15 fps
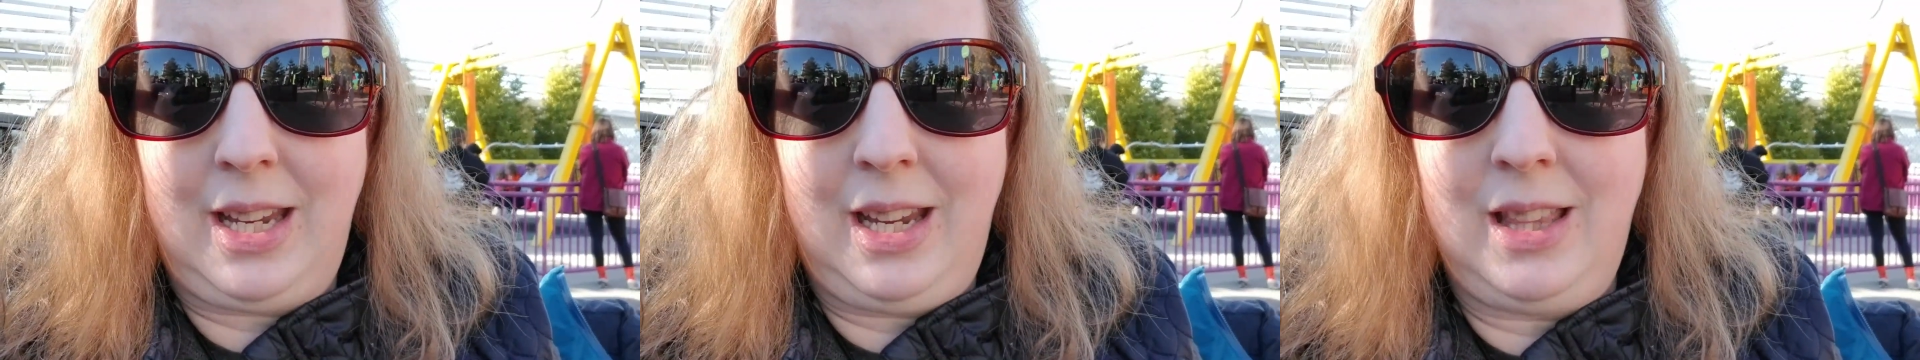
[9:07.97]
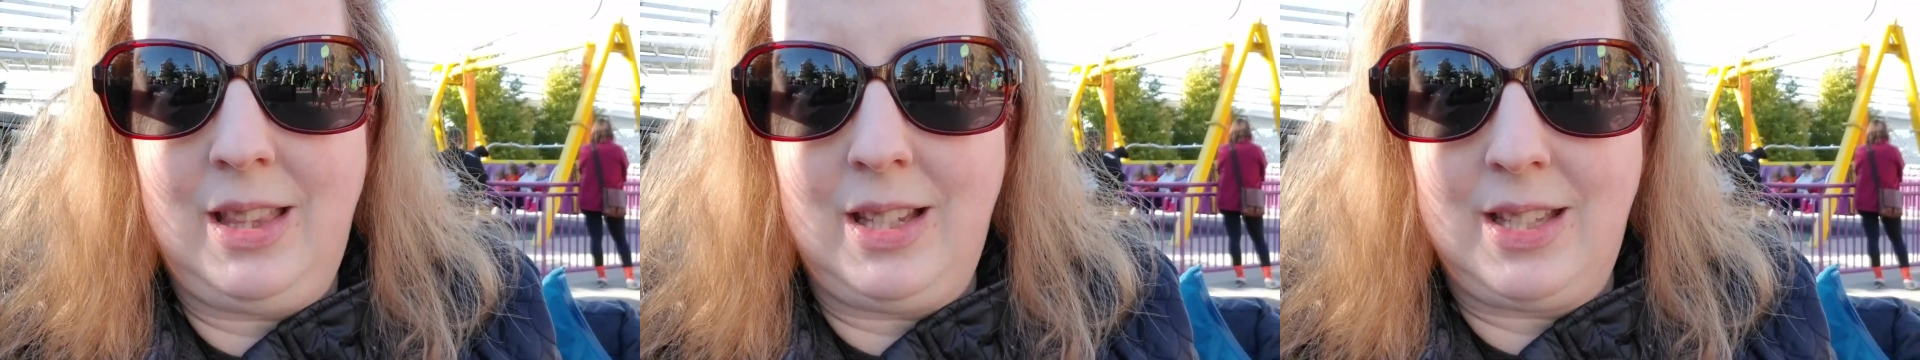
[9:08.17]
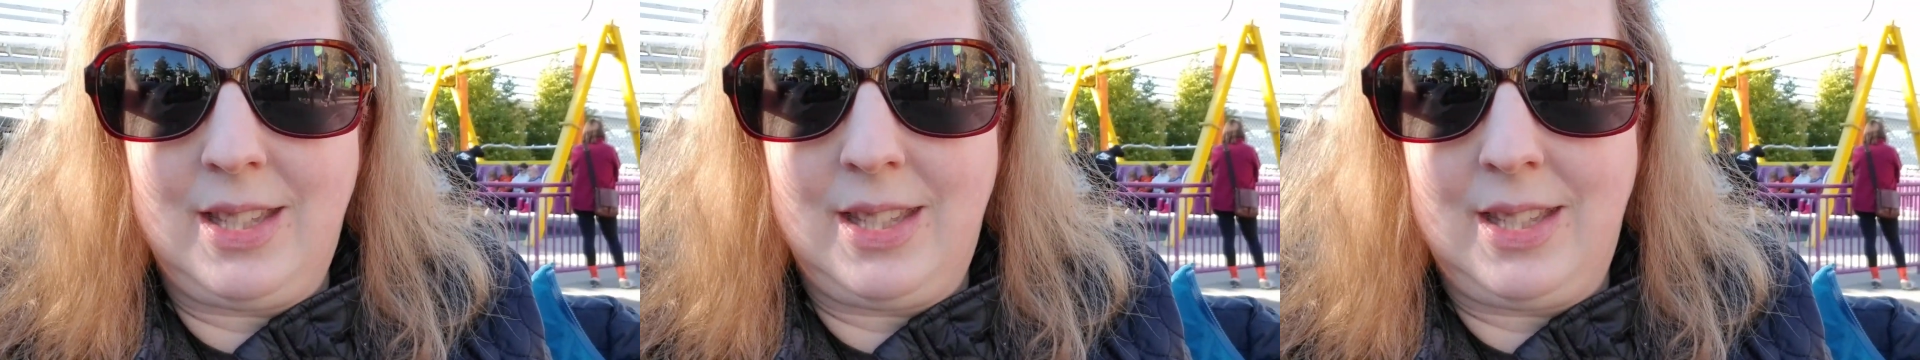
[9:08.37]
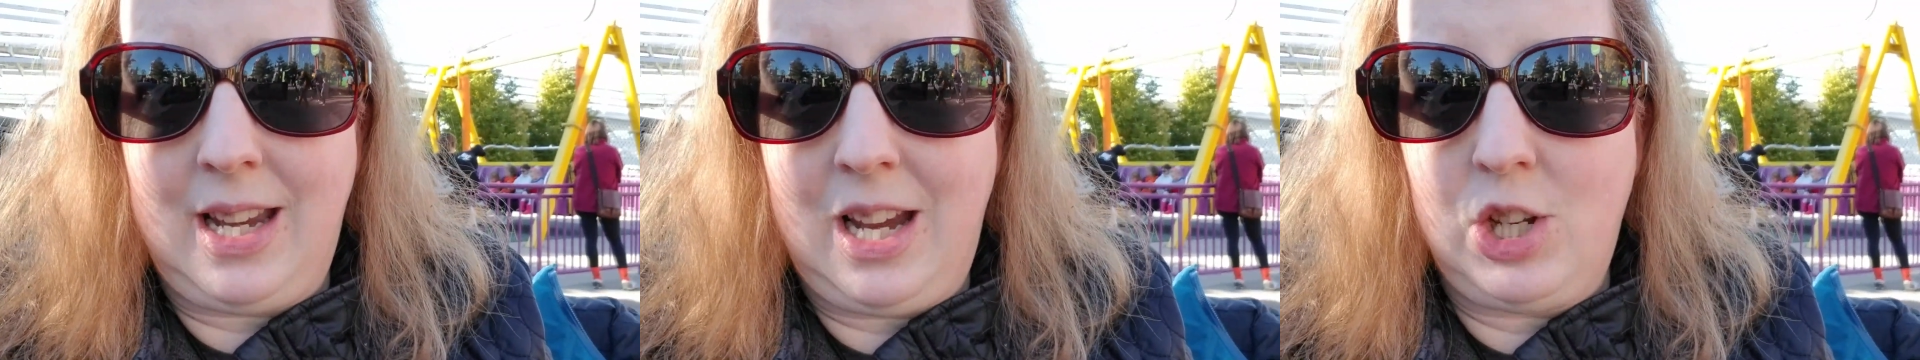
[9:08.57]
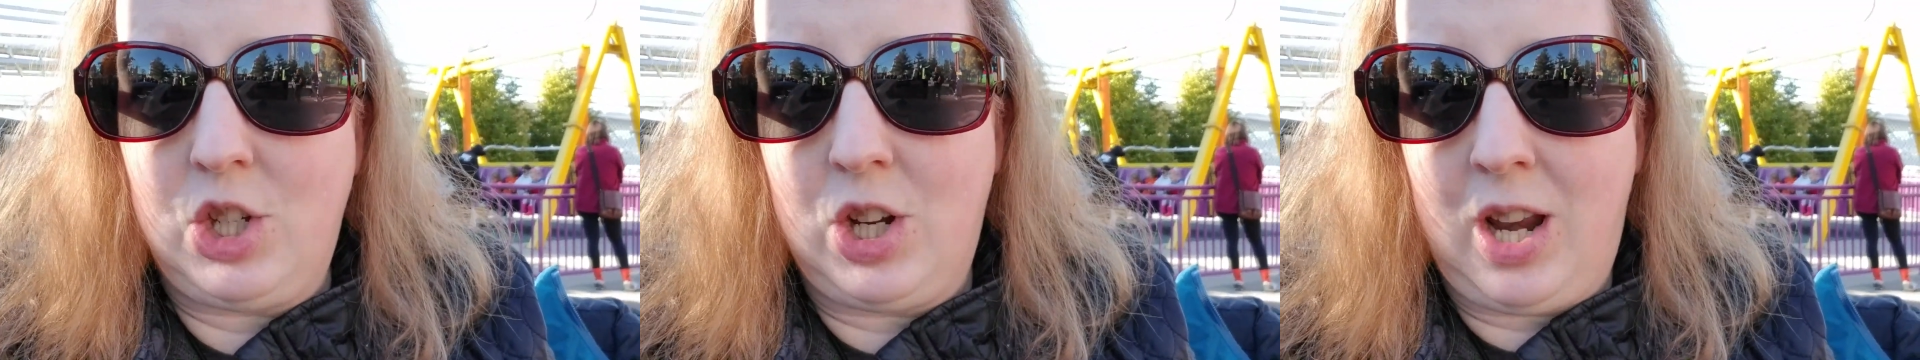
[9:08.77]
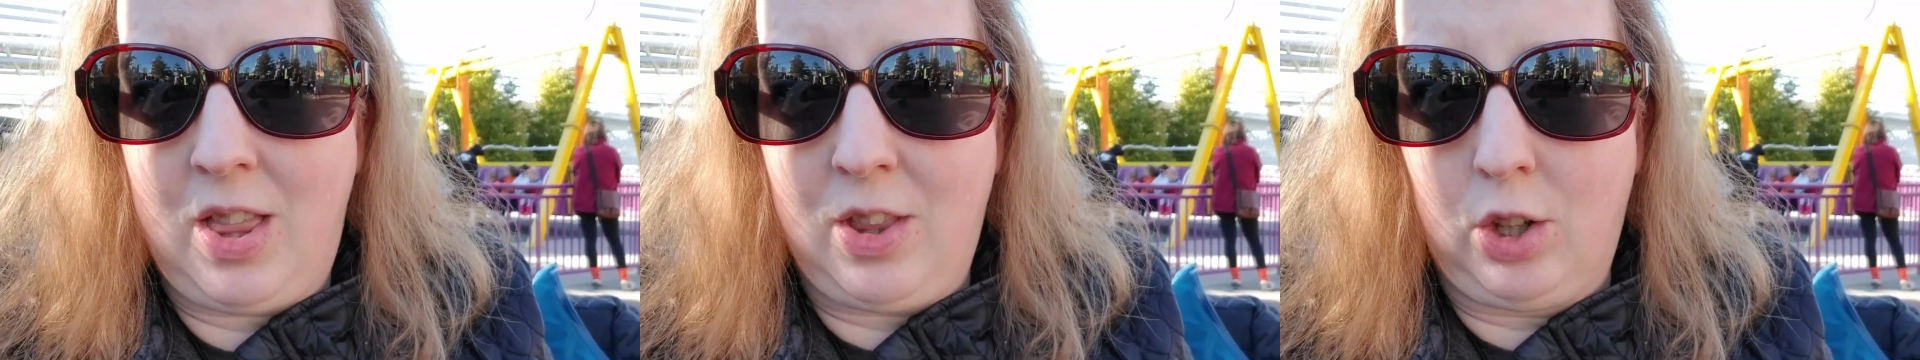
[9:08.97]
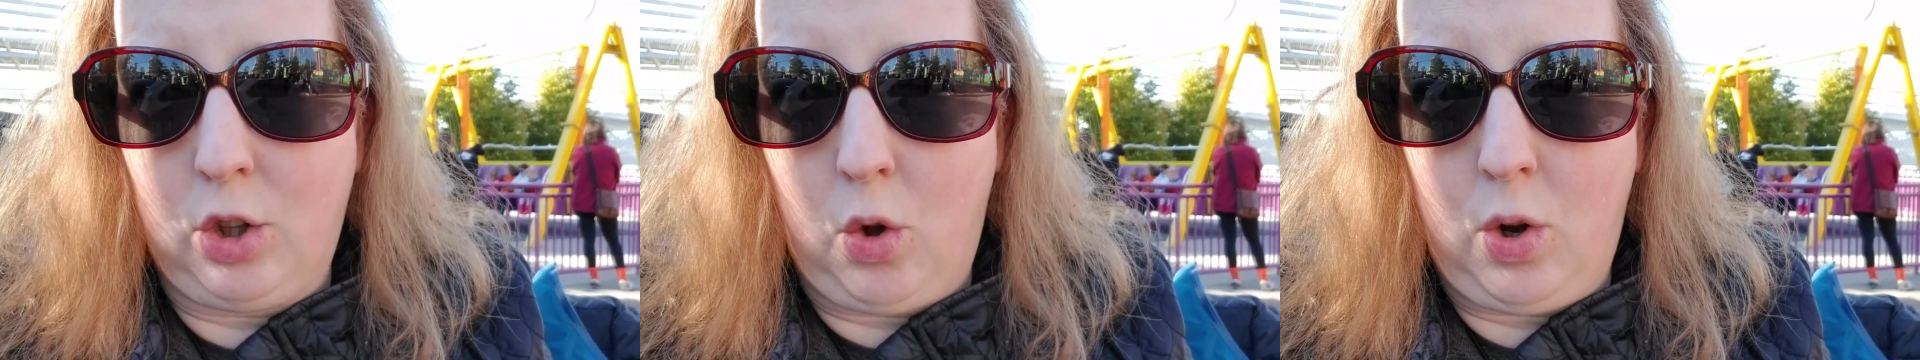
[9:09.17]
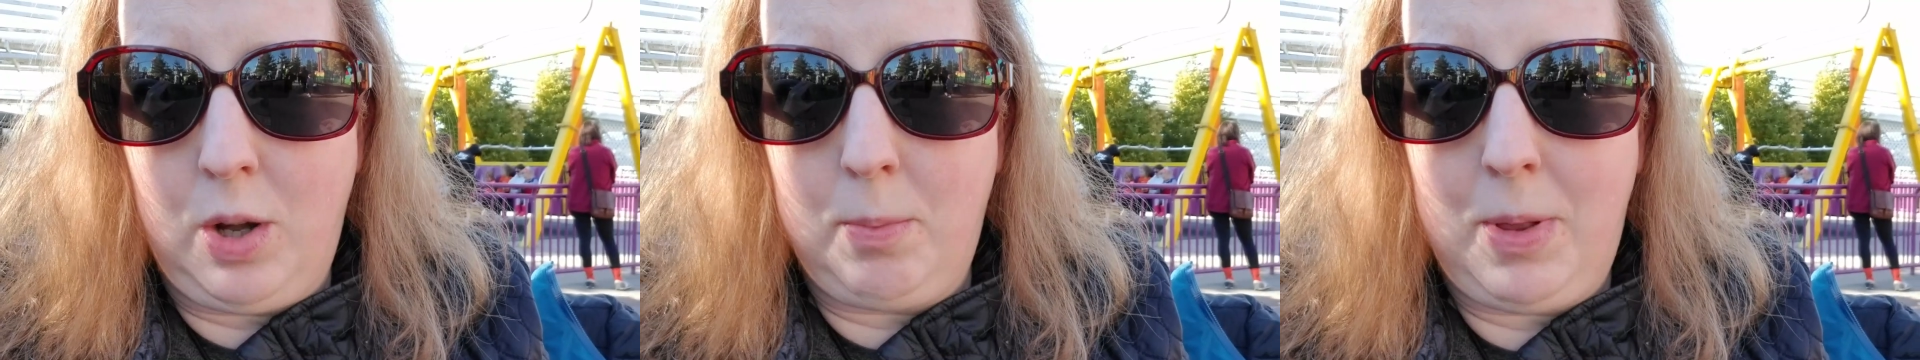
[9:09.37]
in the station on the
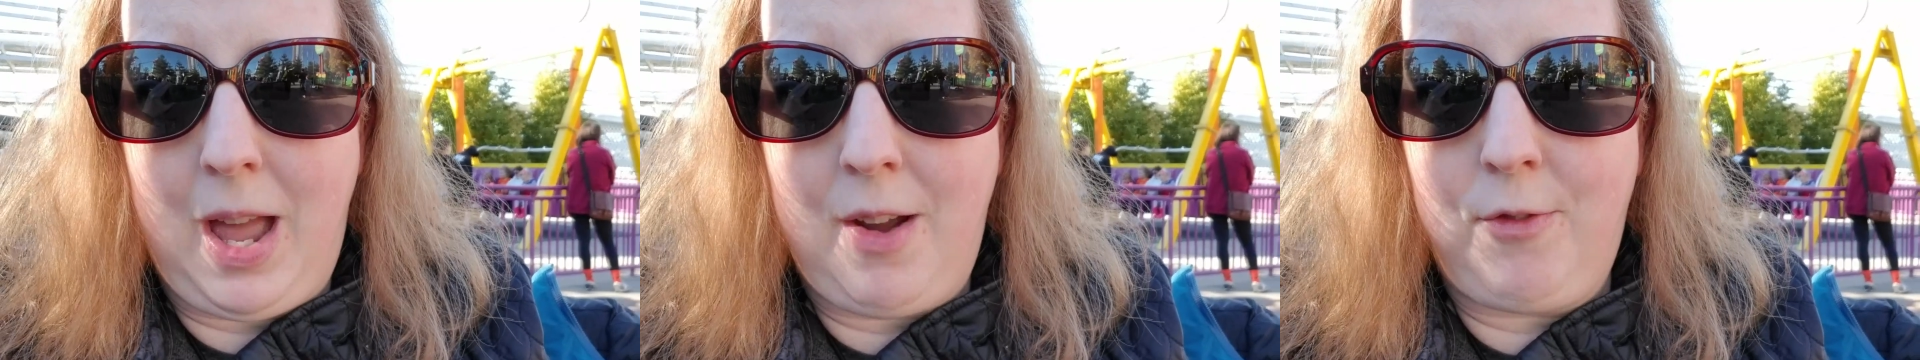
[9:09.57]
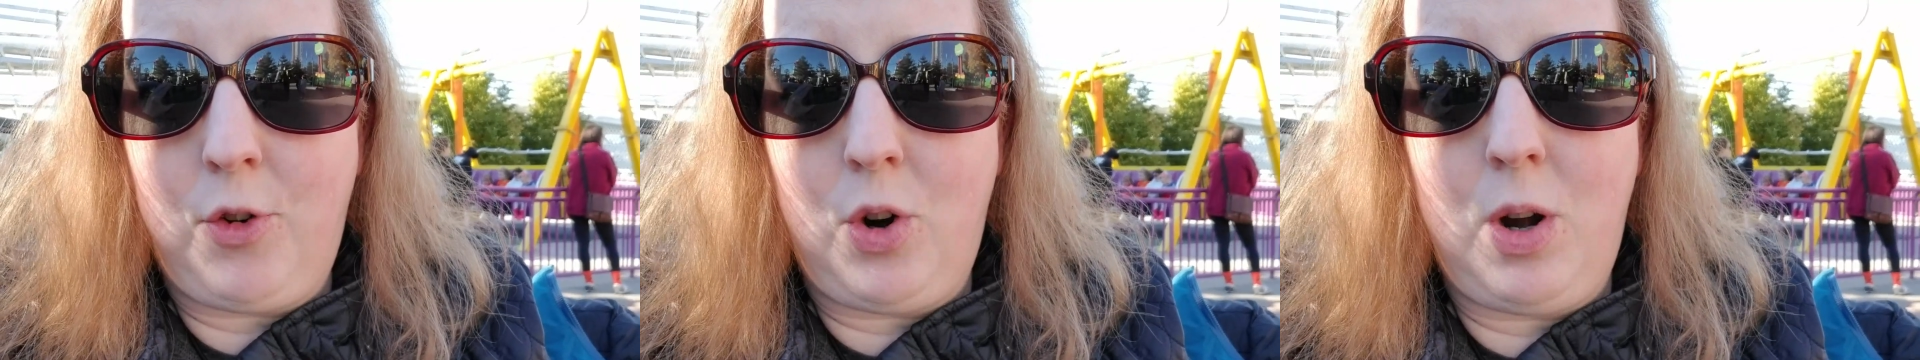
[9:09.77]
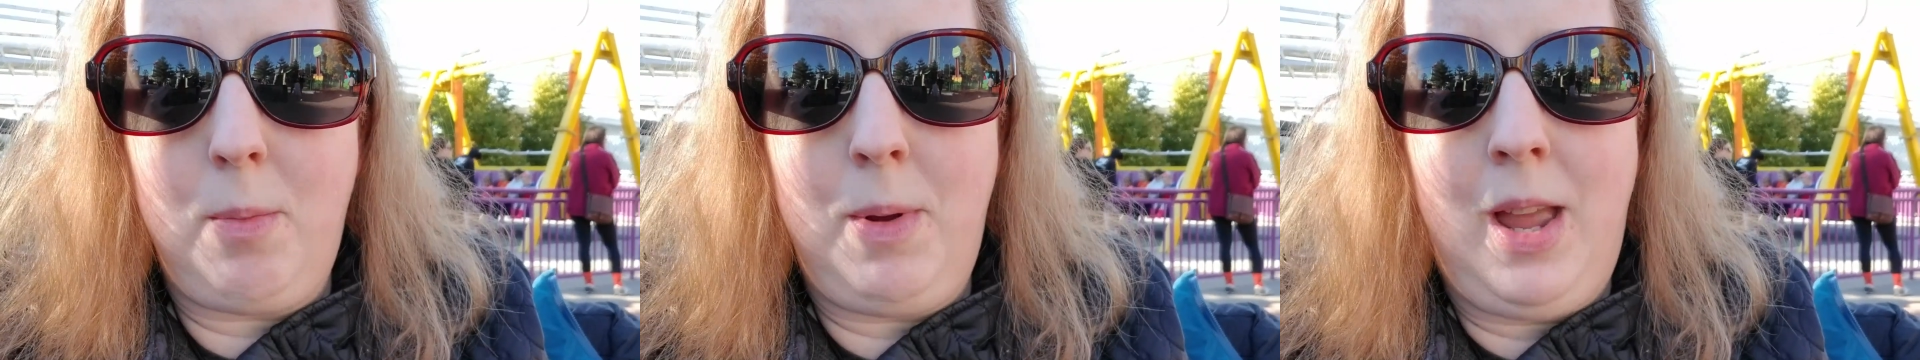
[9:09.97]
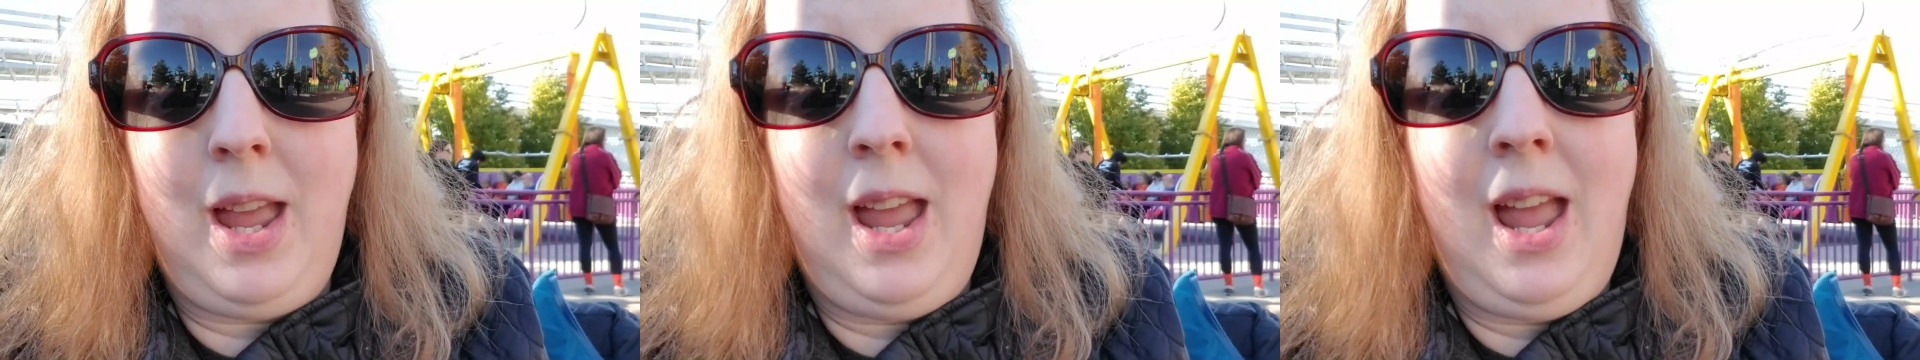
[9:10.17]
loading platform,